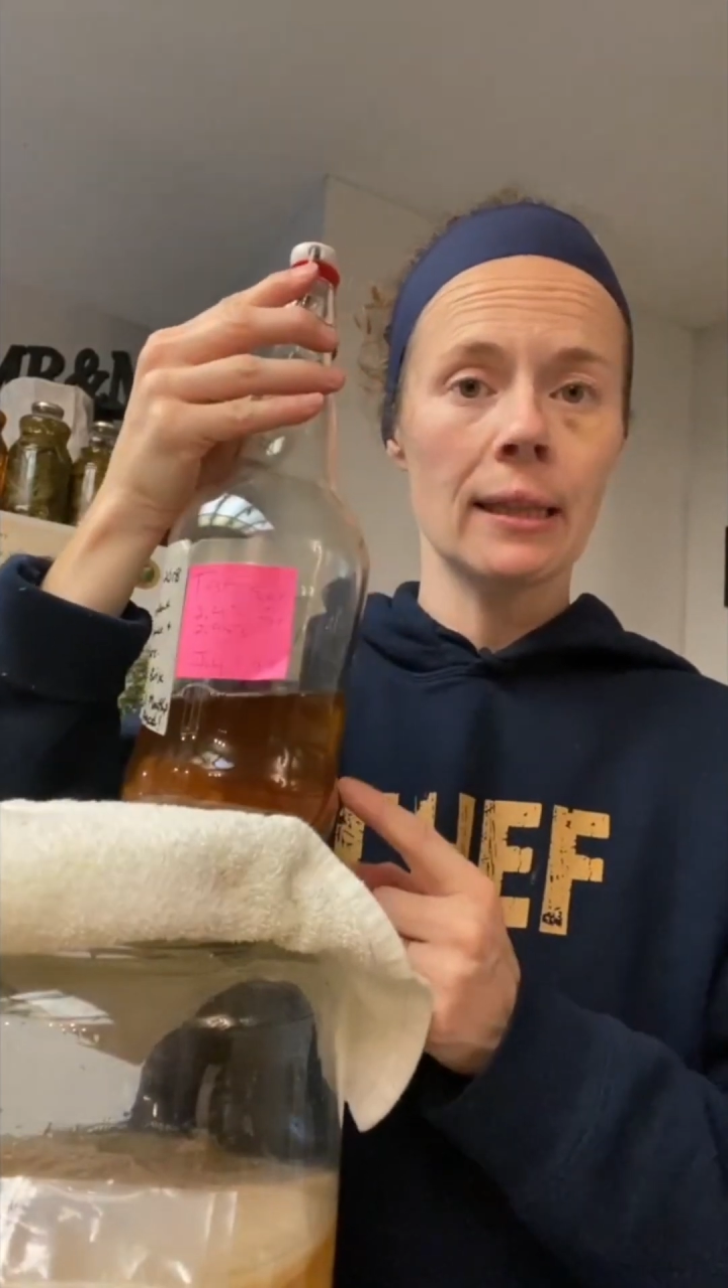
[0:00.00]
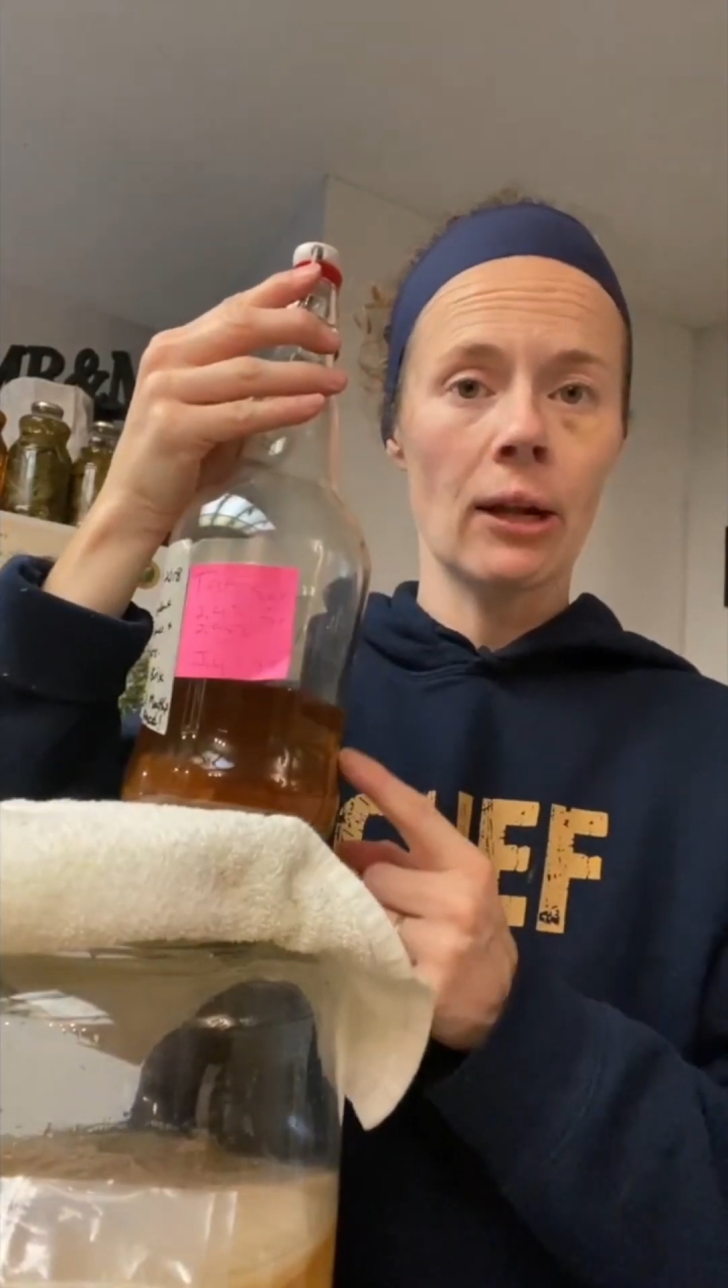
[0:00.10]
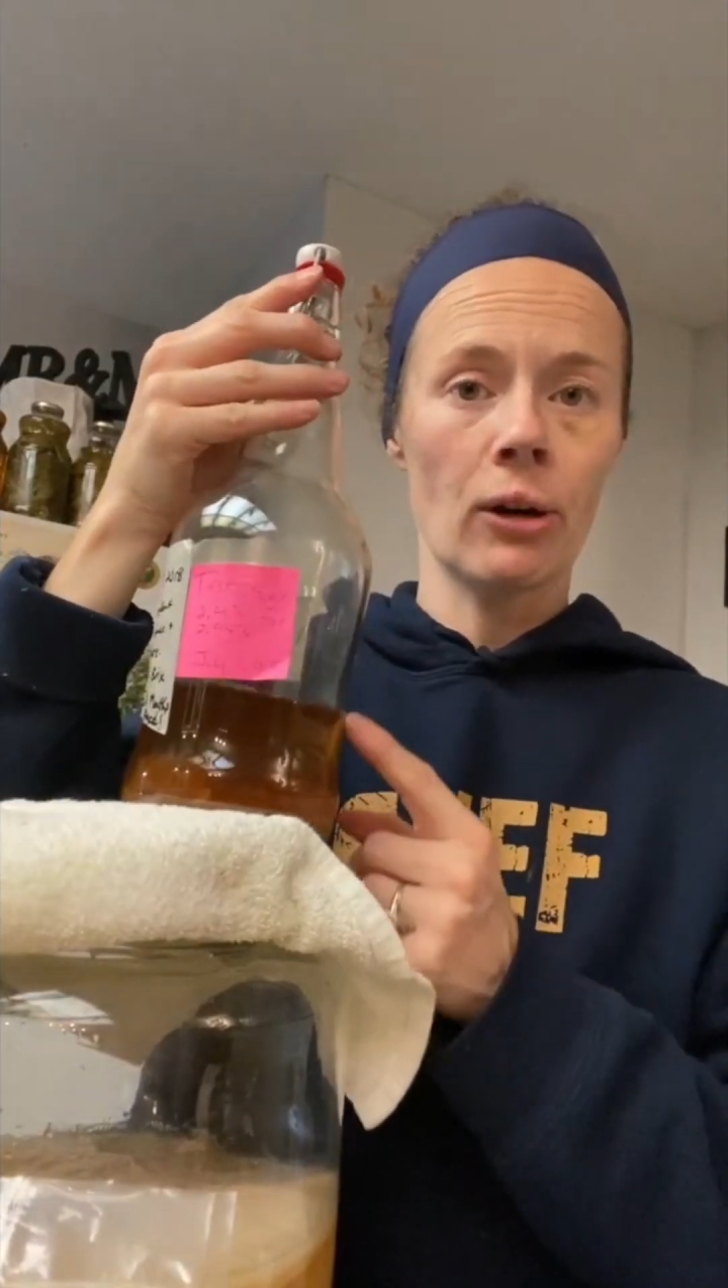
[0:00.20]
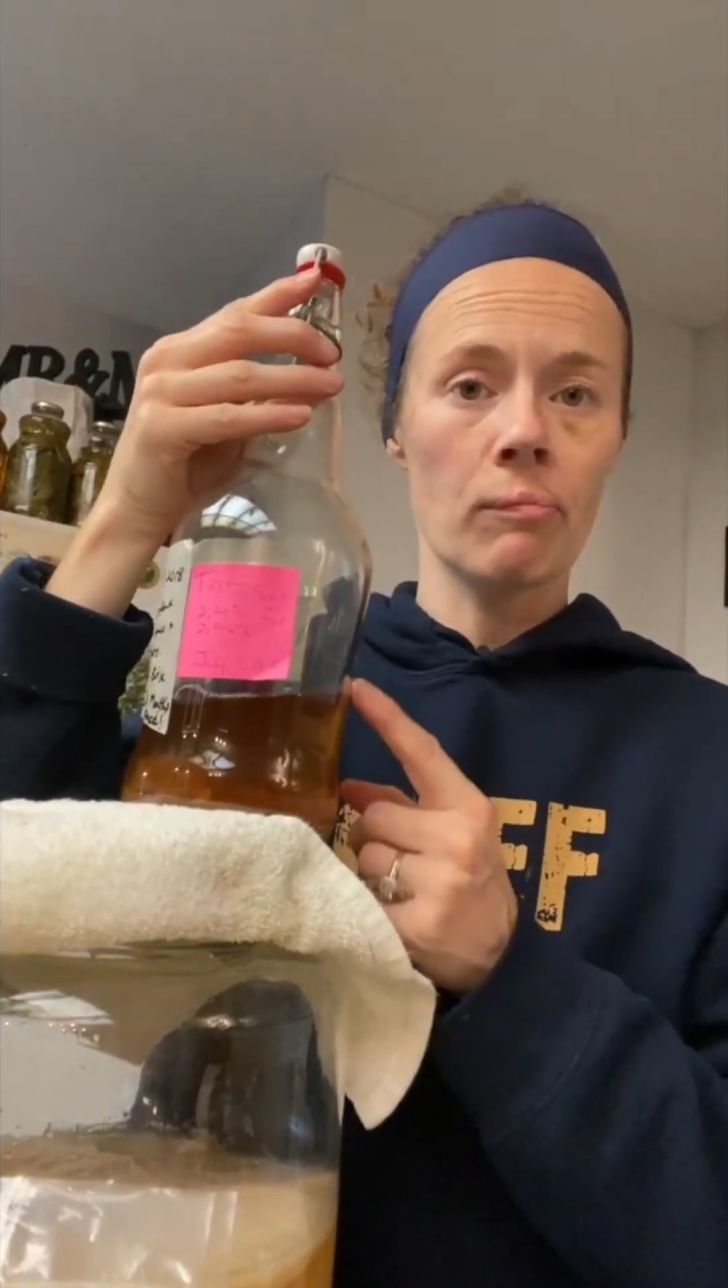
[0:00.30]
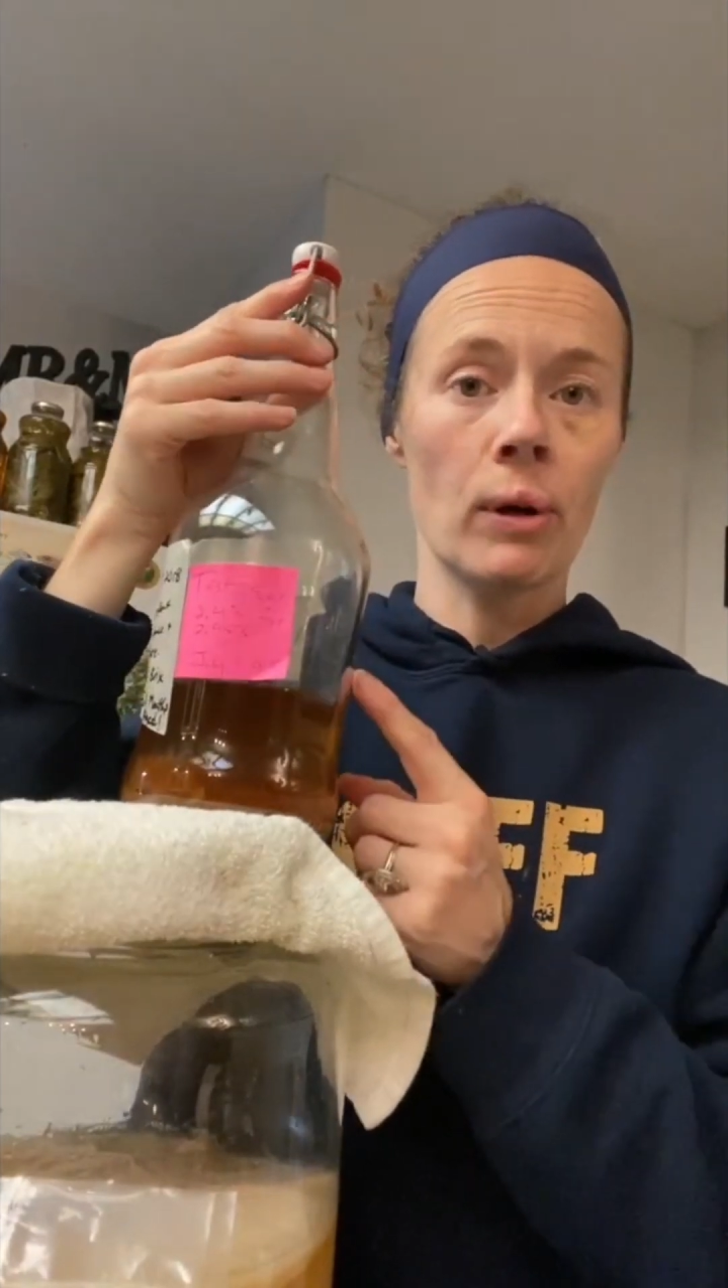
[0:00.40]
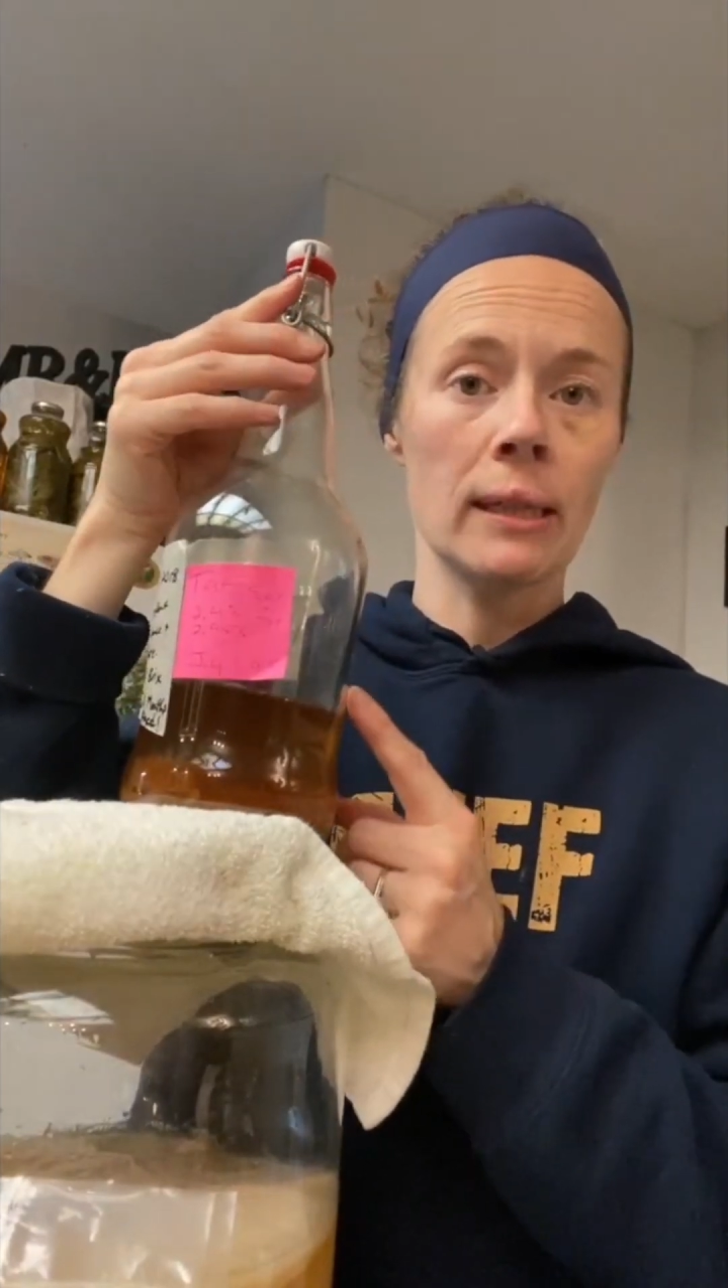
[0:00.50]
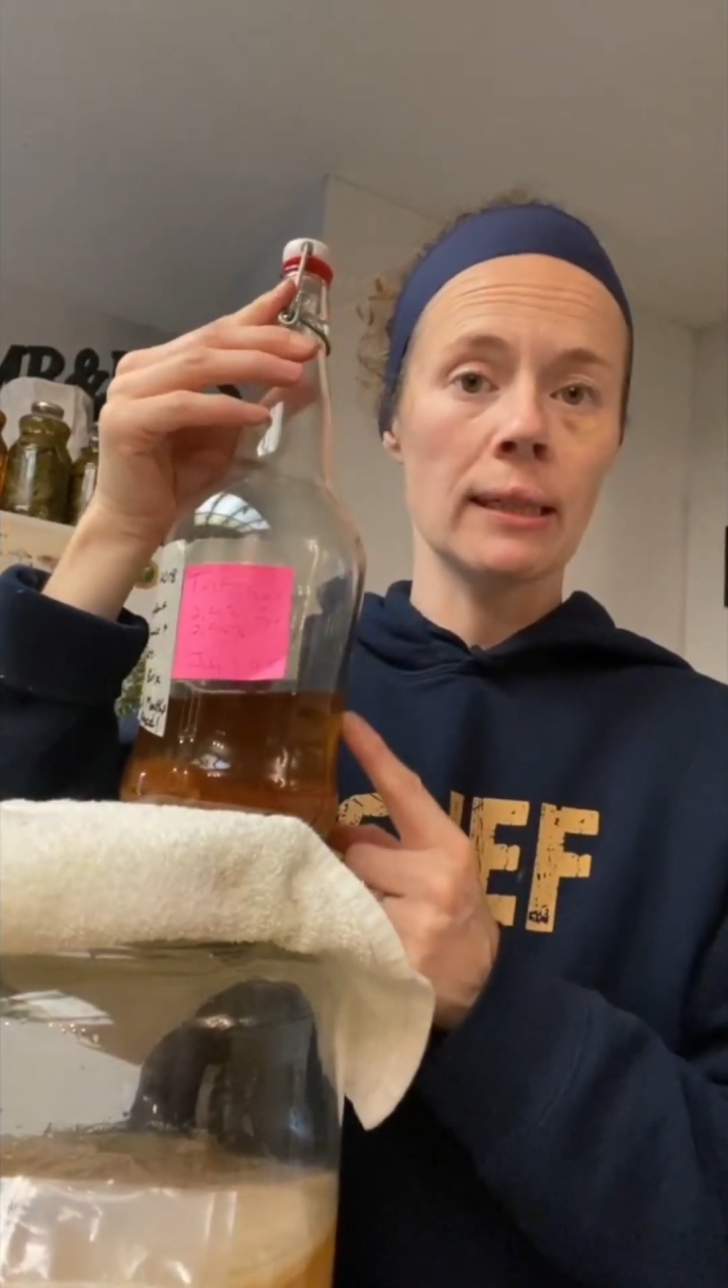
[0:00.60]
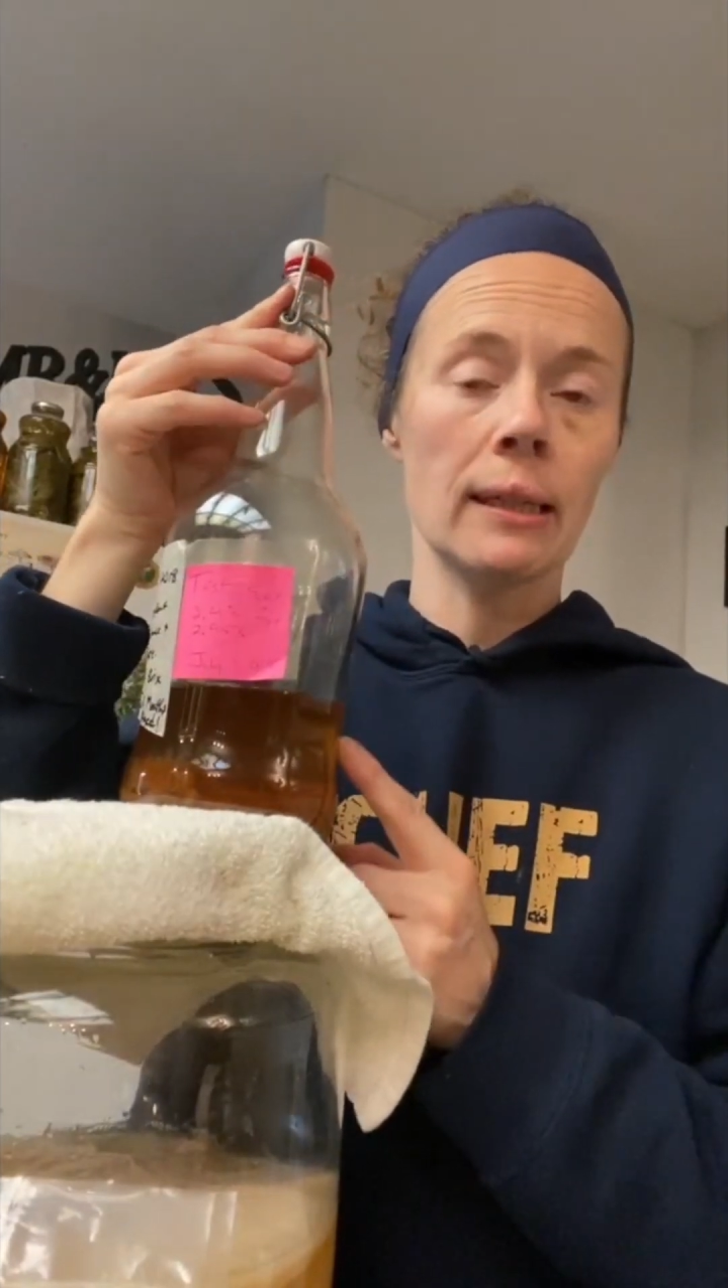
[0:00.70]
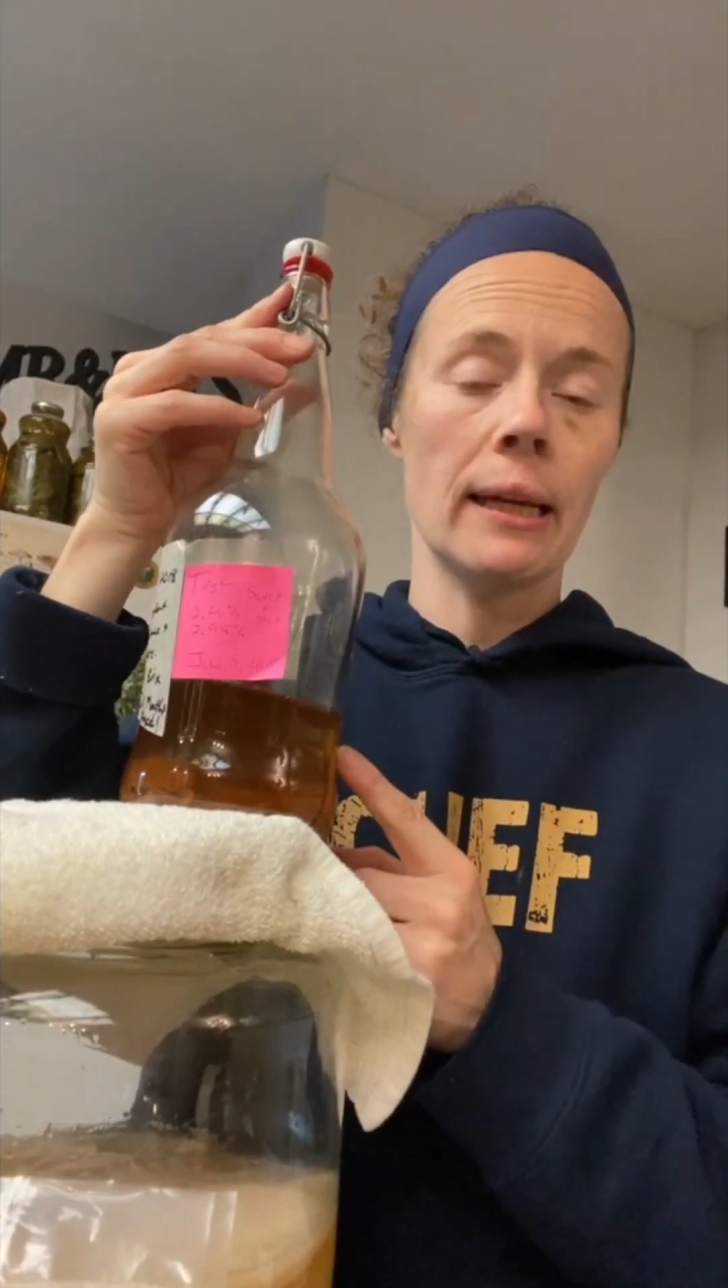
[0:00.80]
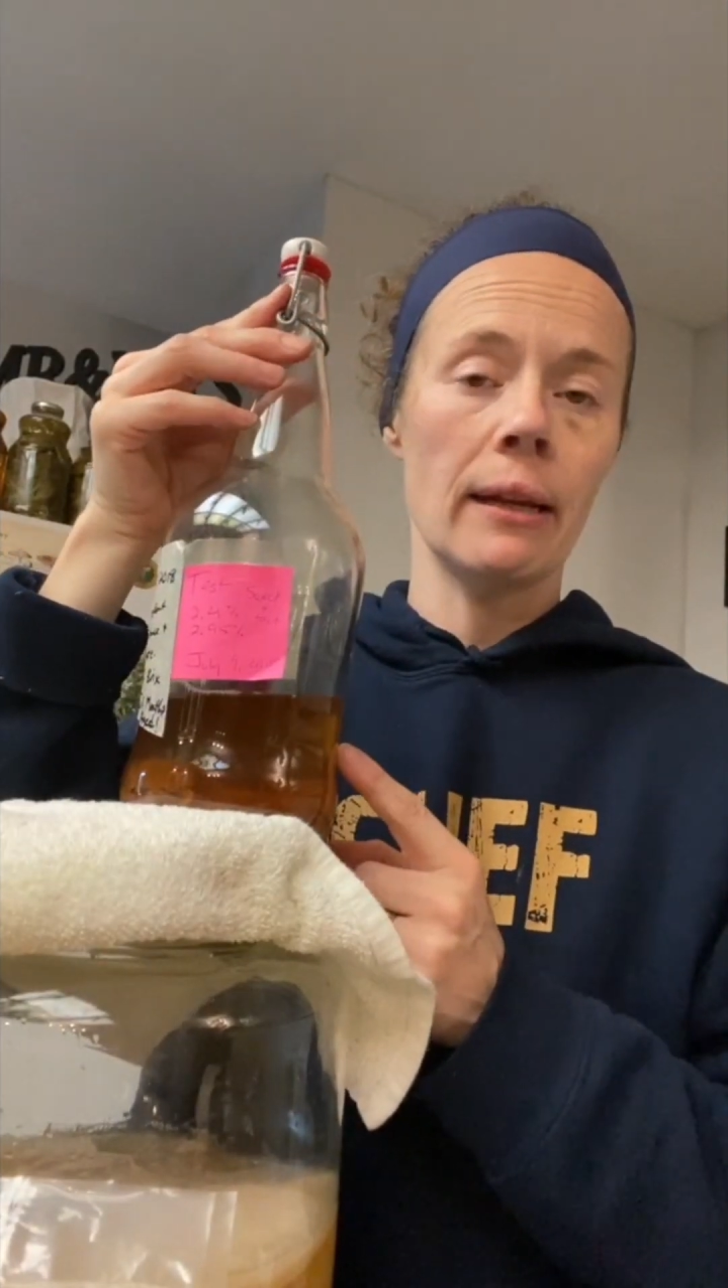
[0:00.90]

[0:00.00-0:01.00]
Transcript: that are present